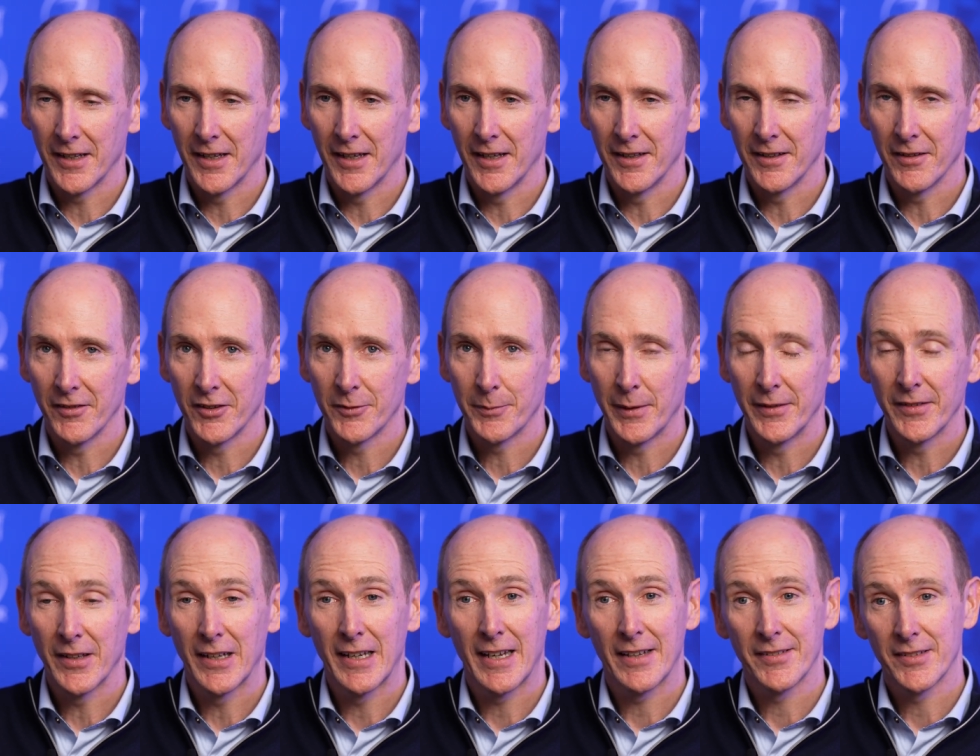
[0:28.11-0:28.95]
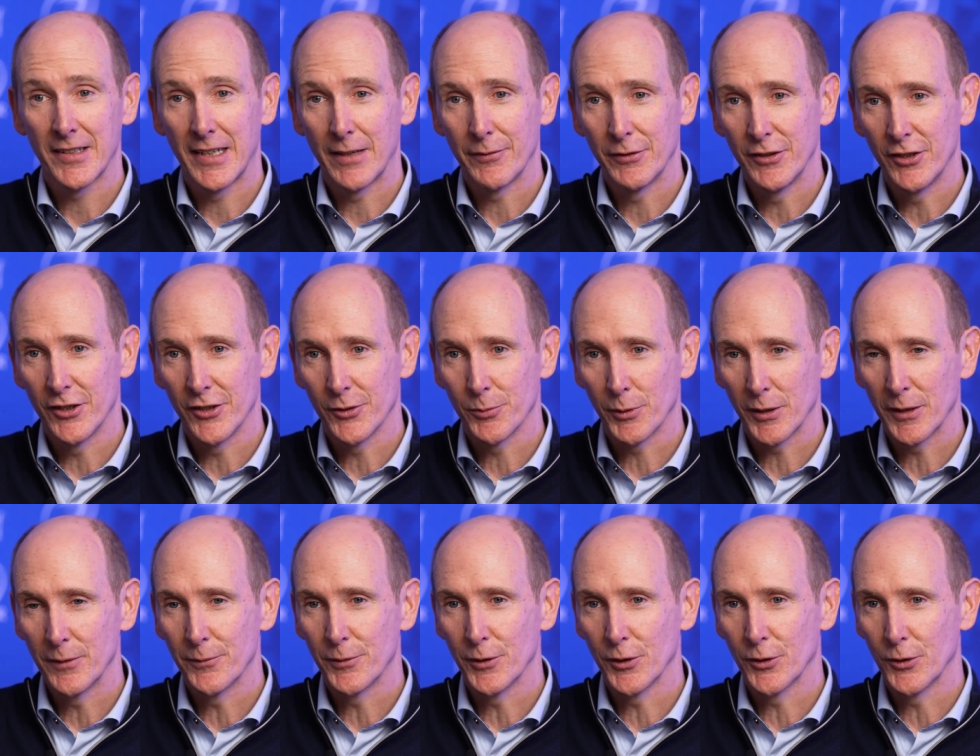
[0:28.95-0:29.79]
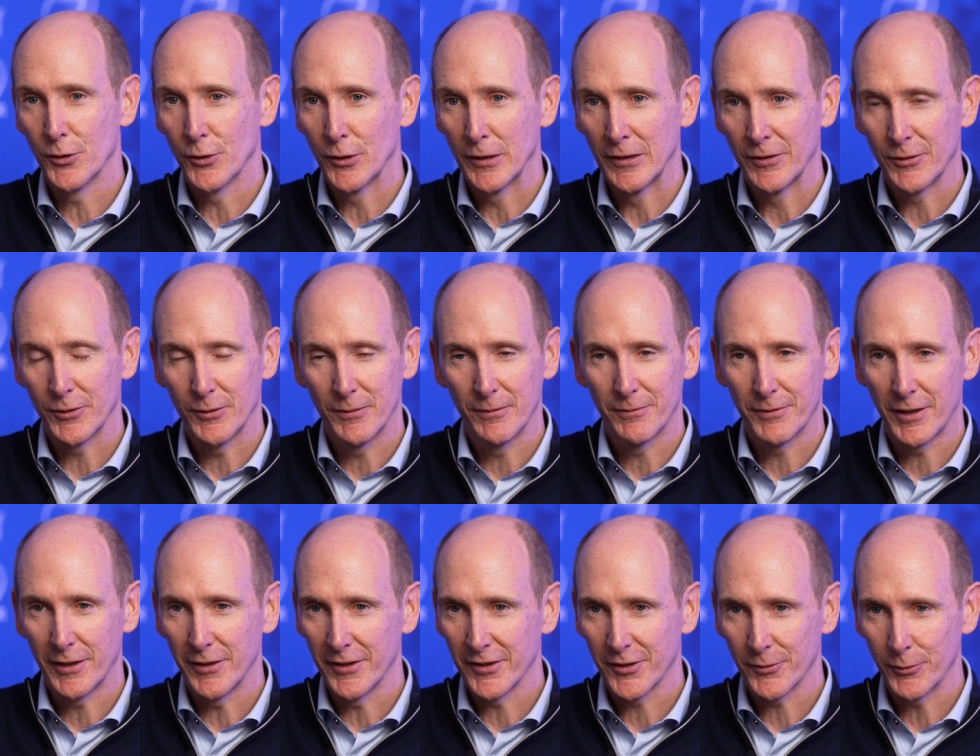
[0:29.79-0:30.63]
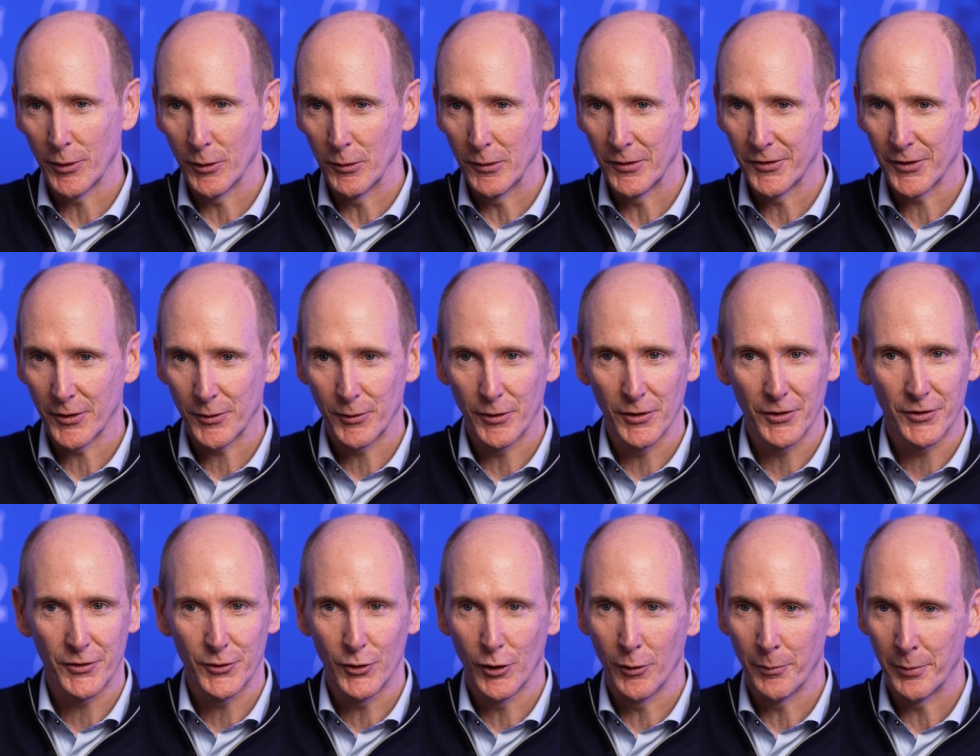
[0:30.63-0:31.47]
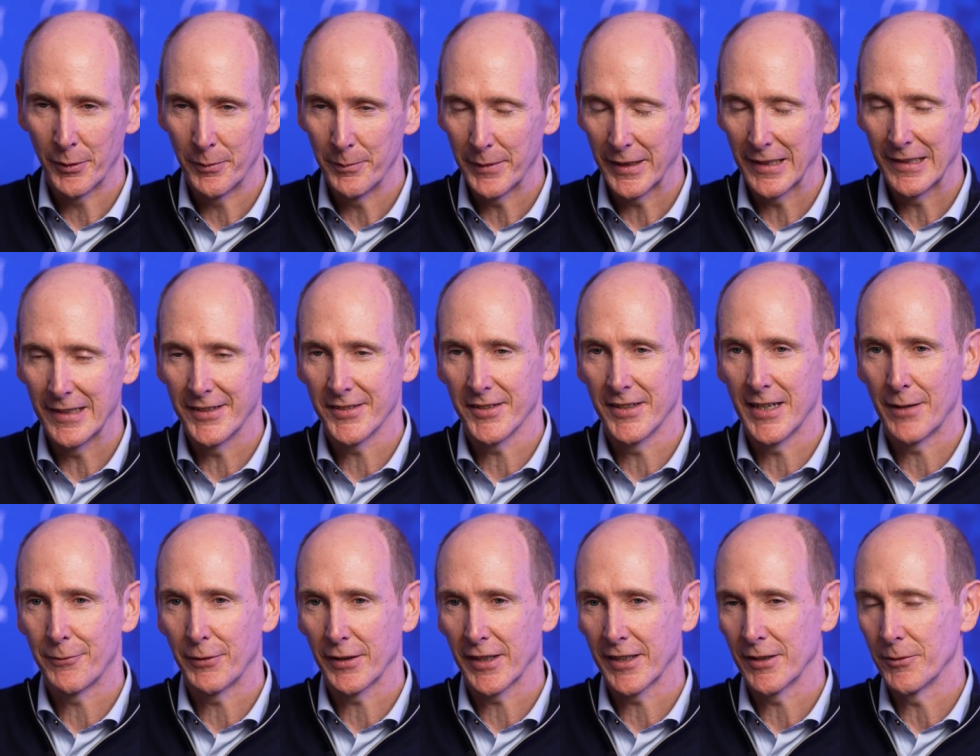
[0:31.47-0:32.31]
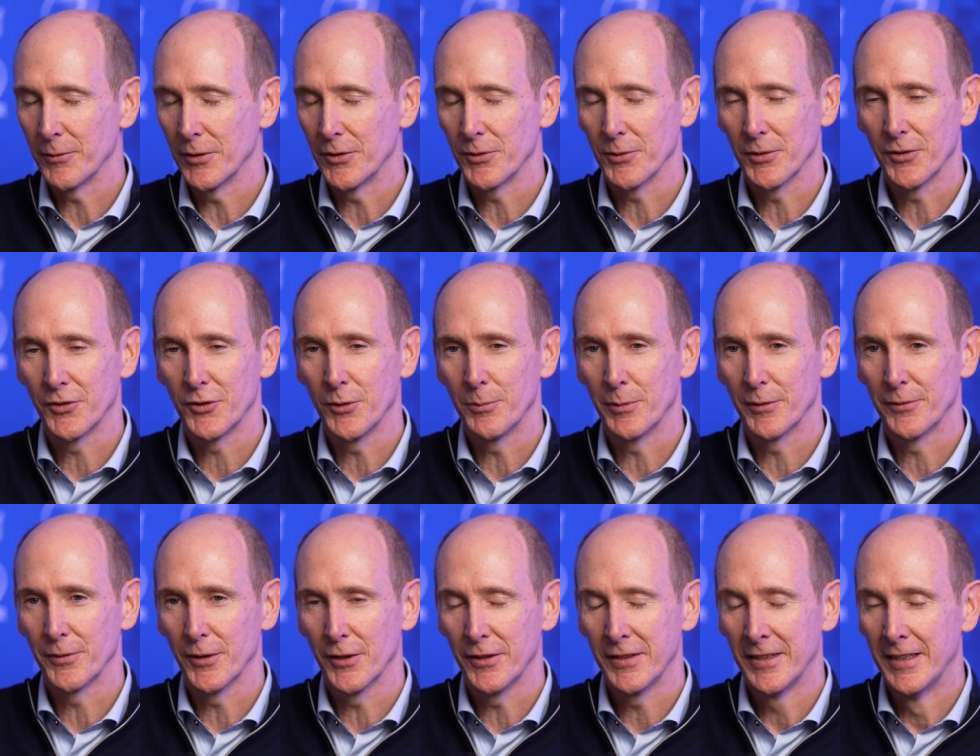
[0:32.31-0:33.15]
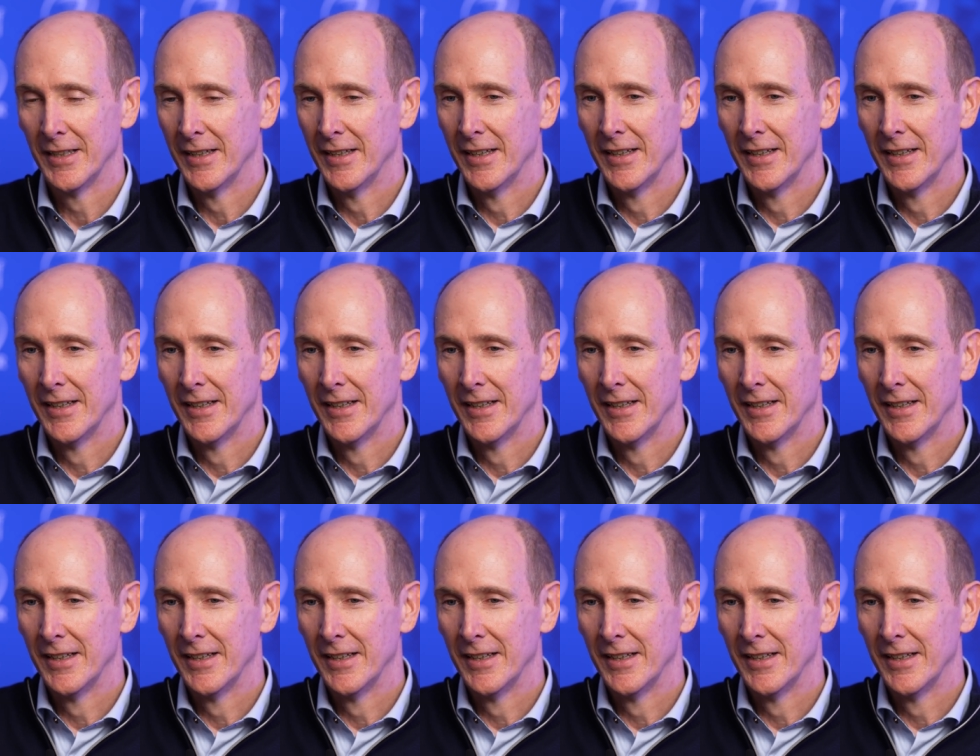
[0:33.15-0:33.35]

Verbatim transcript: And I've spent the last 11 years working for Google, doing various roles across Europe, Middle East, and Africa, which was super fun.